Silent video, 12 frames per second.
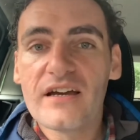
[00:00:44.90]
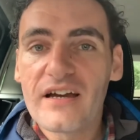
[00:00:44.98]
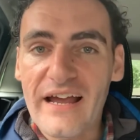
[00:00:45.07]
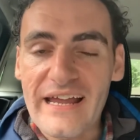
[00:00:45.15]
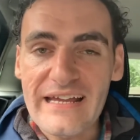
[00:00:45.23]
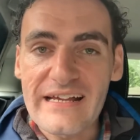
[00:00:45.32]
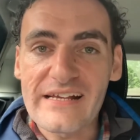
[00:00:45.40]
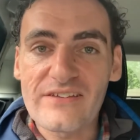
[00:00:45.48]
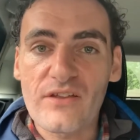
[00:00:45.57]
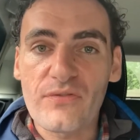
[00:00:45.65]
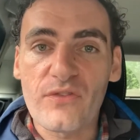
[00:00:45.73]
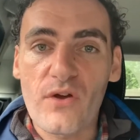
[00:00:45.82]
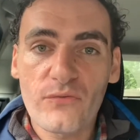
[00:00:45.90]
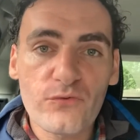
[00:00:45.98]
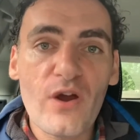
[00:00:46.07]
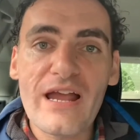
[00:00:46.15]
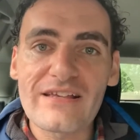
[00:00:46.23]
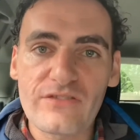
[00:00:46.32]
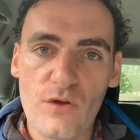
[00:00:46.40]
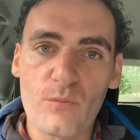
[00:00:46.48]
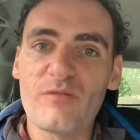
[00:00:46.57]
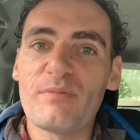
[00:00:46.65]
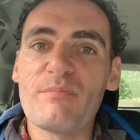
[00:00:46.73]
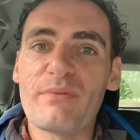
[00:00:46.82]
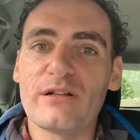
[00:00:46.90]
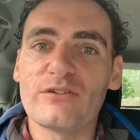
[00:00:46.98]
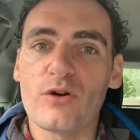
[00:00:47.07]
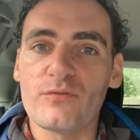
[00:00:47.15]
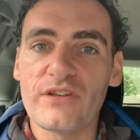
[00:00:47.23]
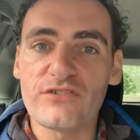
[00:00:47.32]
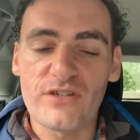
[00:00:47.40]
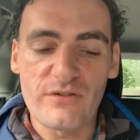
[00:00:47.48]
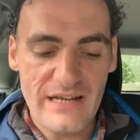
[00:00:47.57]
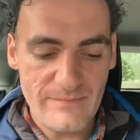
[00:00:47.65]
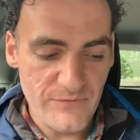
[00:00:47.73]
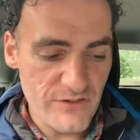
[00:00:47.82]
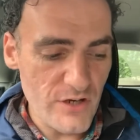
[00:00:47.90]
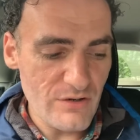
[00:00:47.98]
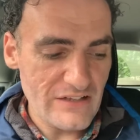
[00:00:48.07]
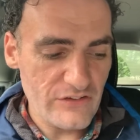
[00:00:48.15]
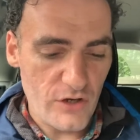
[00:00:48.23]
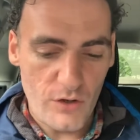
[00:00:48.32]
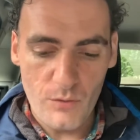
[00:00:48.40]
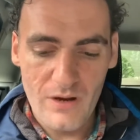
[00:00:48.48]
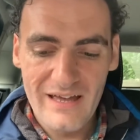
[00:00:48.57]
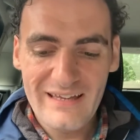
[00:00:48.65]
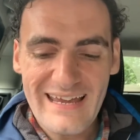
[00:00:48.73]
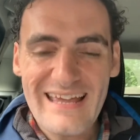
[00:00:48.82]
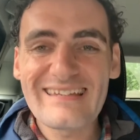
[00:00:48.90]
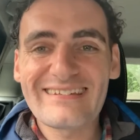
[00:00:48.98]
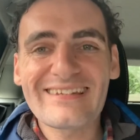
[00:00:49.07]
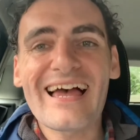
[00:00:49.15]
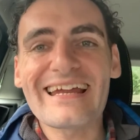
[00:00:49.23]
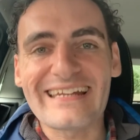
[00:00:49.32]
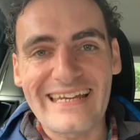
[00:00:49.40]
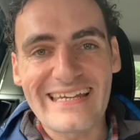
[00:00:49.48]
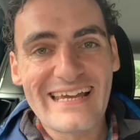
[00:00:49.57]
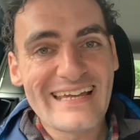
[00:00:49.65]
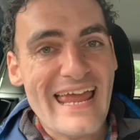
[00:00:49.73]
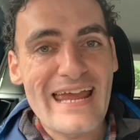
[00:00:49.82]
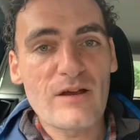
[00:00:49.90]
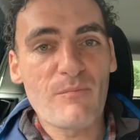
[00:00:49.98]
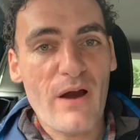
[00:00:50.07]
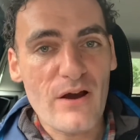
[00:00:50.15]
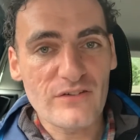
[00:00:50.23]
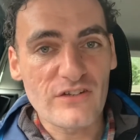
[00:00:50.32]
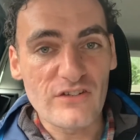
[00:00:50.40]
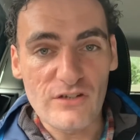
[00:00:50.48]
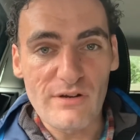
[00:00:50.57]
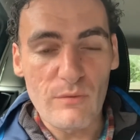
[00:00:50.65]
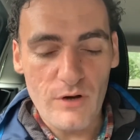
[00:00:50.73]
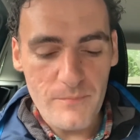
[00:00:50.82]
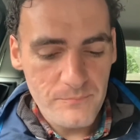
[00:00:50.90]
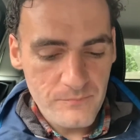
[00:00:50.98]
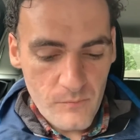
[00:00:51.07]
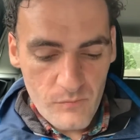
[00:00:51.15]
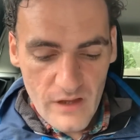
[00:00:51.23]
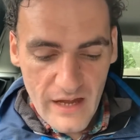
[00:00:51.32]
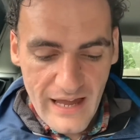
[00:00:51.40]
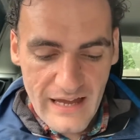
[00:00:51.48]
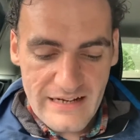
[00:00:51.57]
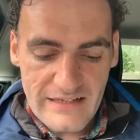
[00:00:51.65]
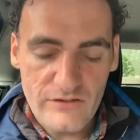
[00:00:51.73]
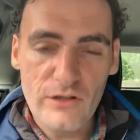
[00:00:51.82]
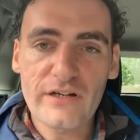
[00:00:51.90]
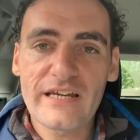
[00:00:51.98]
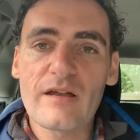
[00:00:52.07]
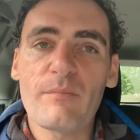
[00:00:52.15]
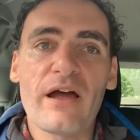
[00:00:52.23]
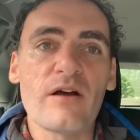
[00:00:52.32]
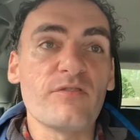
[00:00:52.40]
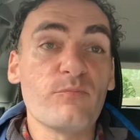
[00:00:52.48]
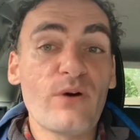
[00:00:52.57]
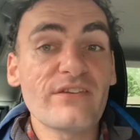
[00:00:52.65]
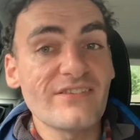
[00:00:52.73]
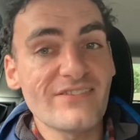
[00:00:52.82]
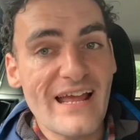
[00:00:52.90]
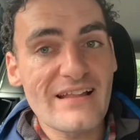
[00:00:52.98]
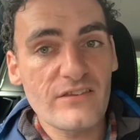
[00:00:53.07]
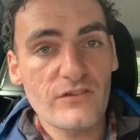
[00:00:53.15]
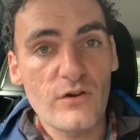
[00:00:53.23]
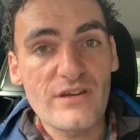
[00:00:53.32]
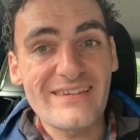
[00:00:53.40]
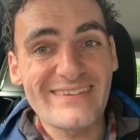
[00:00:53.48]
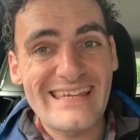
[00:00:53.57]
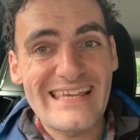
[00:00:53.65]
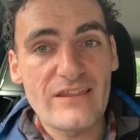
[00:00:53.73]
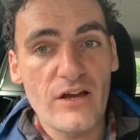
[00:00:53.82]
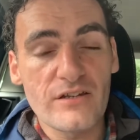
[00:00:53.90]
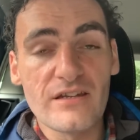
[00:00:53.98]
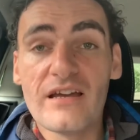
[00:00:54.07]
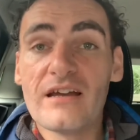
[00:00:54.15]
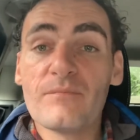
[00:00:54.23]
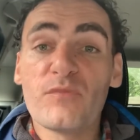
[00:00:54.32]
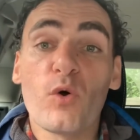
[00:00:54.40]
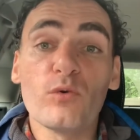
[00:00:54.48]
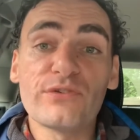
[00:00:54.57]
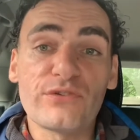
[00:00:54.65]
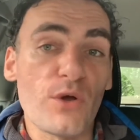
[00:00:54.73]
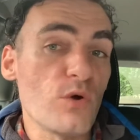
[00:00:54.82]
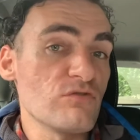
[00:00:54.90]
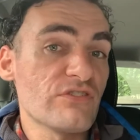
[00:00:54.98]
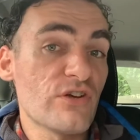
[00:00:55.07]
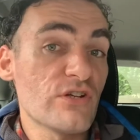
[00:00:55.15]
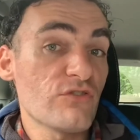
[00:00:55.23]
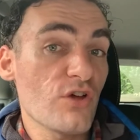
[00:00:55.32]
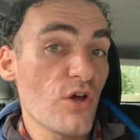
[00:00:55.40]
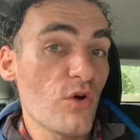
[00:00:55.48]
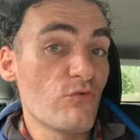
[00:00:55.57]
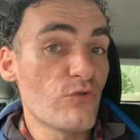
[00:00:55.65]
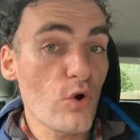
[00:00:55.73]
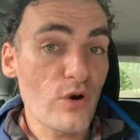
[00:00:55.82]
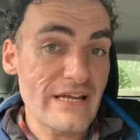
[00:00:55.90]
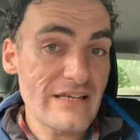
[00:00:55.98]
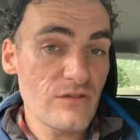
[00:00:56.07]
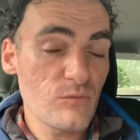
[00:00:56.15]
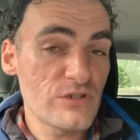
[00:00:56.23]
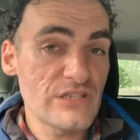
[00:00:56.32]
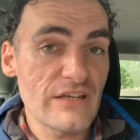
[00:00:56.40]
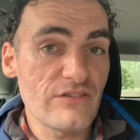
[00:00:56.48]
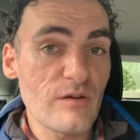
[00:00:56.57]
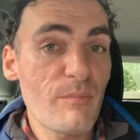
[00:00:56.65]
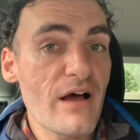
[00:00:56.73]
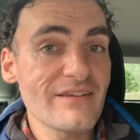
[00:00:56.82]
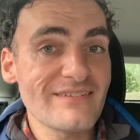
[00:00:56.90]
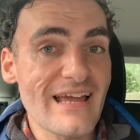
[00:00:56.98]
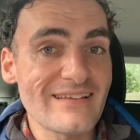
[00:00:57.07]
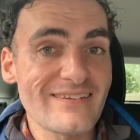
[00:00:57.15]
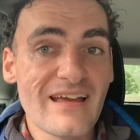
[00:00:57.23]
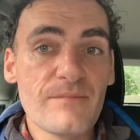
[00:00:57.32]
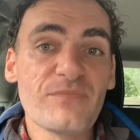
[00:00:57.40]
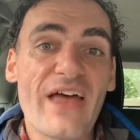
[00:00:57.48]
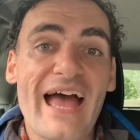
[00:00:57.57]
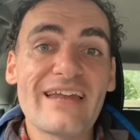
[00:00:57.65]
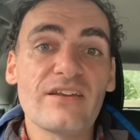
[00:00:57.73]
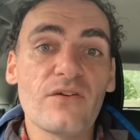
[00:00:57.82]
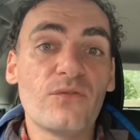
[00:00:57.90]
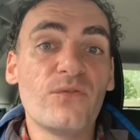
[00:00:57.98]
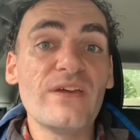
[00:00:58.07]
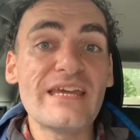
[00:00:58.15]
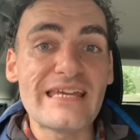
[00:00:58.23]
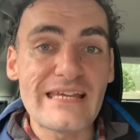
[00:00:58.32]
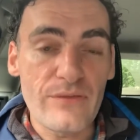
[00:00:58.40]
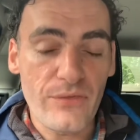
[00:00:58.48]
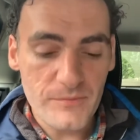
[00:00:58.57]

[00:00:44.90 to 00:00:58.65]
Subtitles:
is the phrase that we've been building on this unit. Unit 2 is tiny in comparison to Unit 1. And it's looking about the present tense, so your sy'n. Also return to oedd, which is the past tense, and fydd.